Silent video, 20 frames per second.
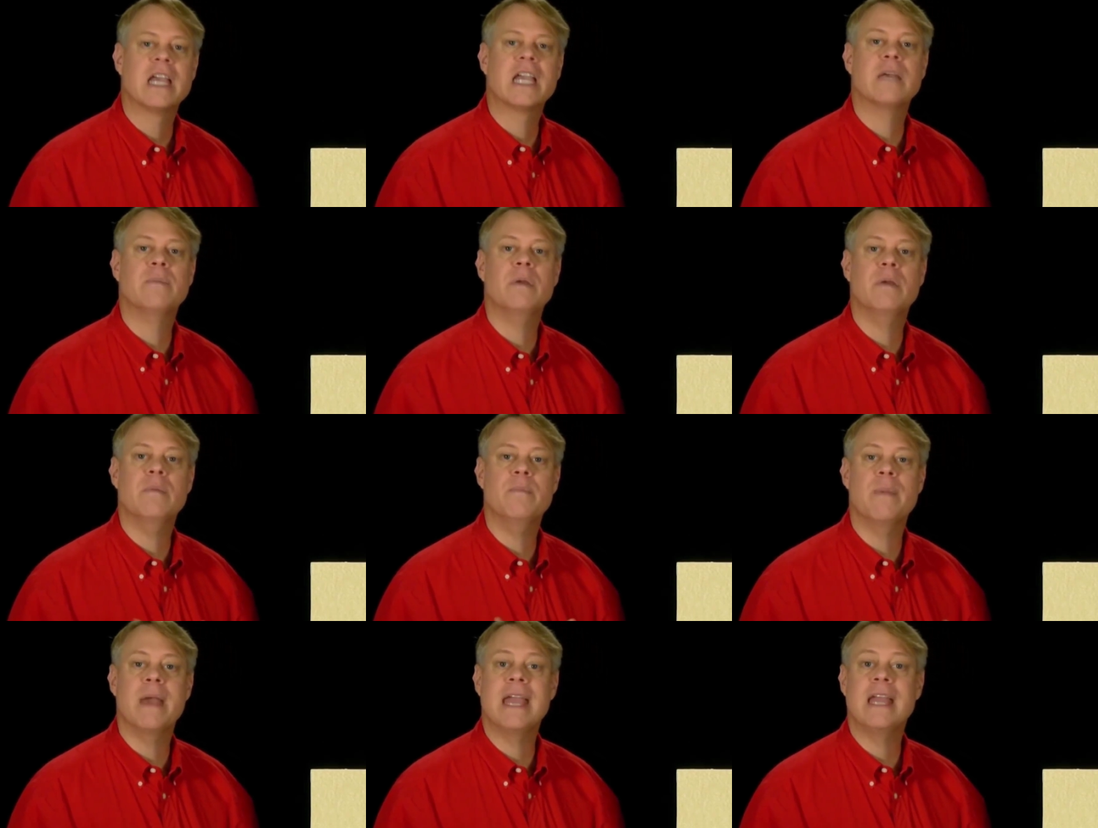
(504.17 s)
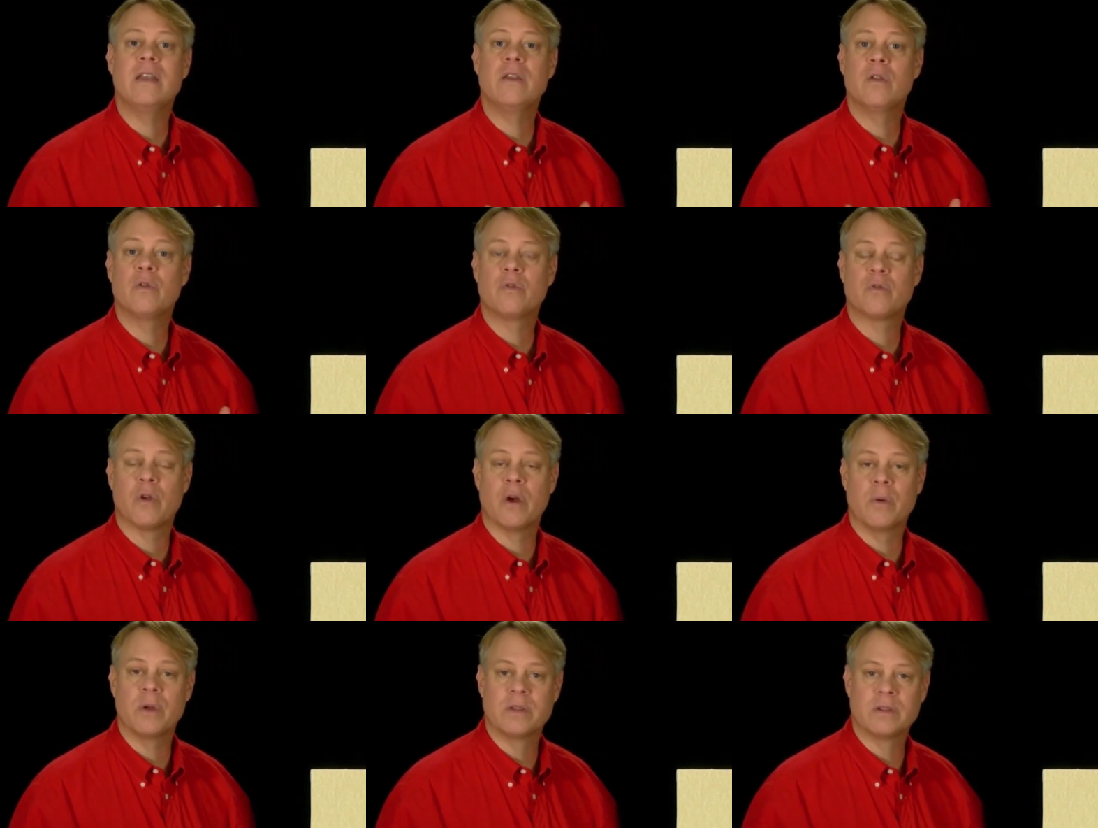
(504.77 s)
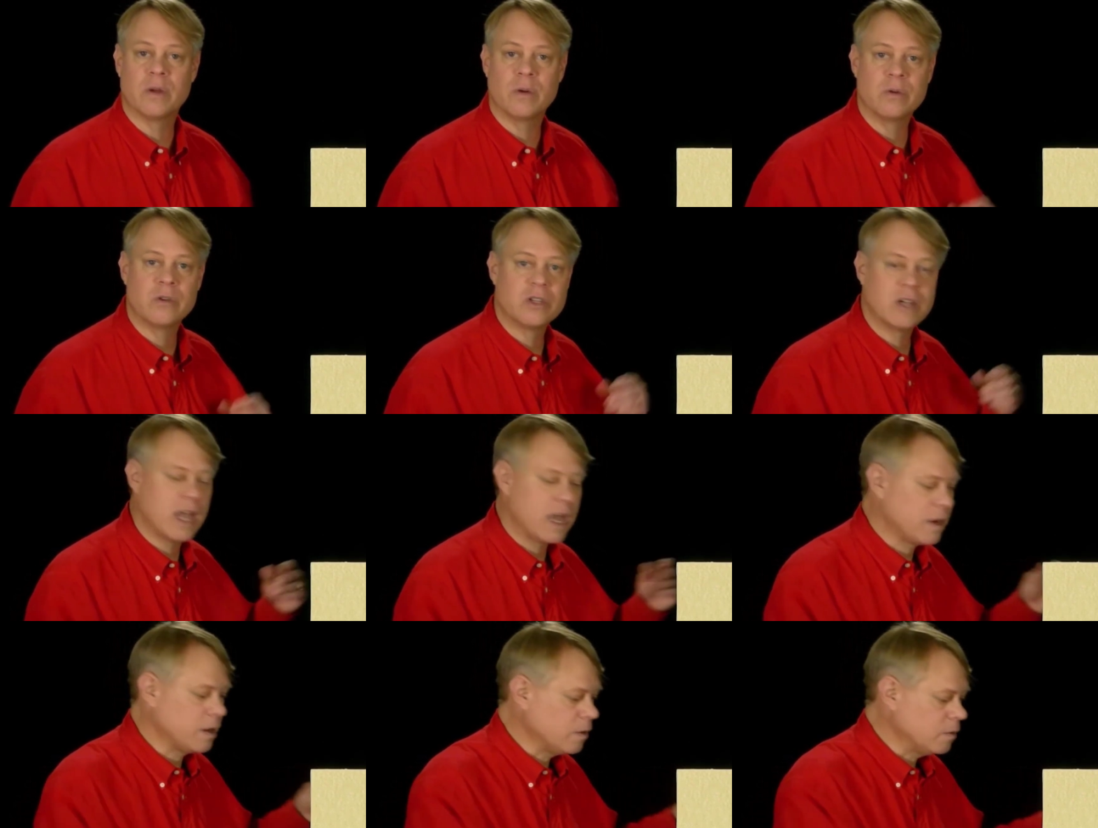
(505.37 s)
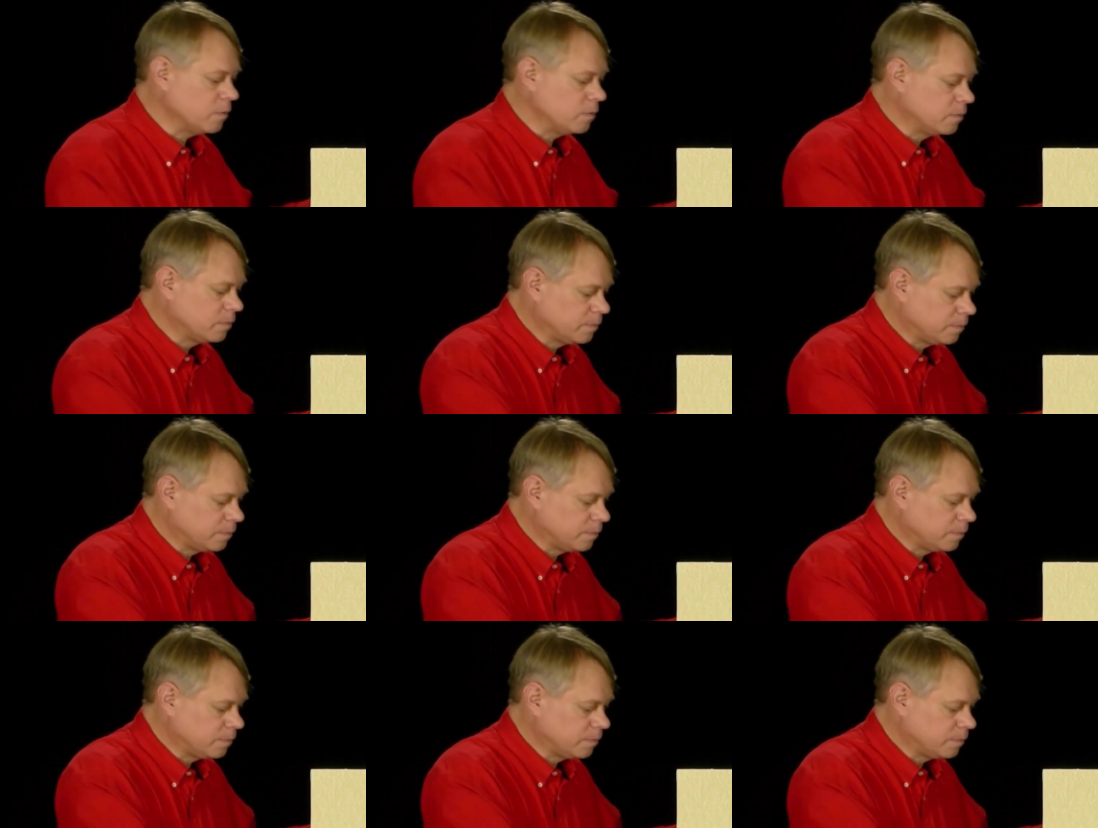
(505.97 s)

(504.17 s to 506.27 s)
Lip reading: can be made to throw its own shadow.